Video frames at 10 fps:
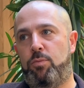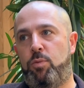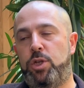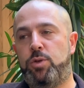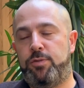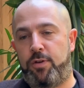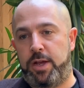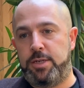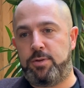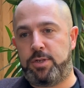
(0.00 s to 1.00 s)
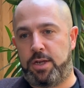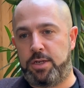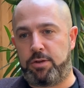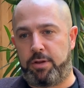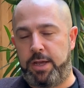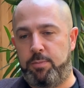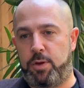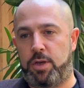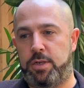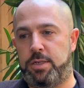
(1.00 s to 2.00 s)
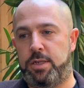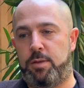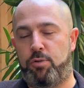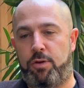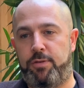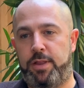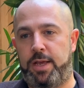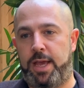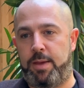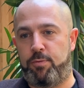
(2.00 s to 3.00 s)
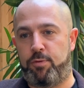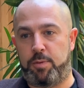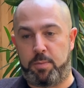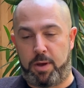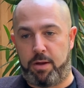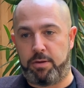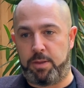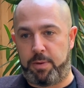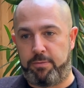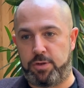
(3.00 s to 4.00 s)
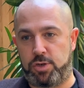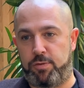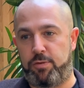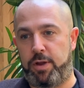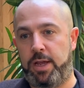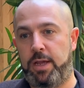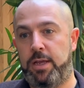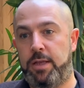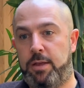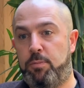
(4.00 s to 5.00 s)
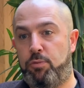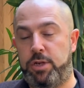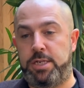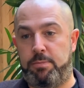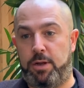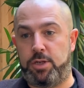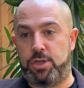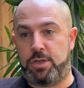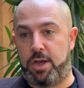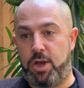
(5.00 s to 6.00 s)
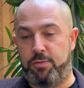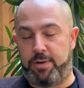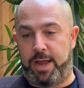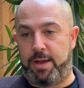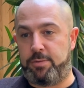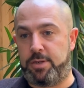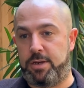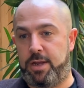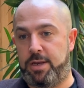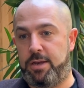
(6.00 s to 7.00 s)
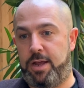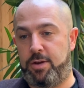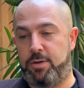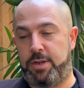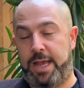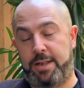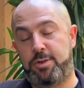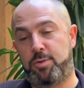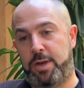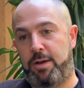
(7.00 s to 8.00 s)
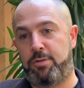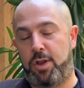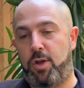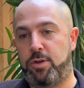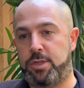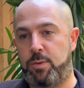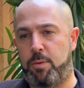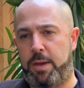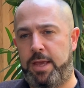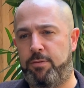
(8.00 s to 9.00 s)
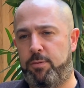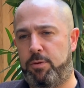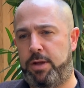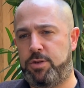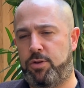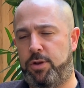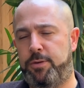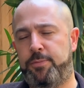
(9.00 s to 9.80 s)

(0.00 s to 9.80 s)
Which was fine to a certain degree, because the profit that came from the bar and the beverage offering pretty much overlapped and cancelled out the loss that we were making from the restaurant.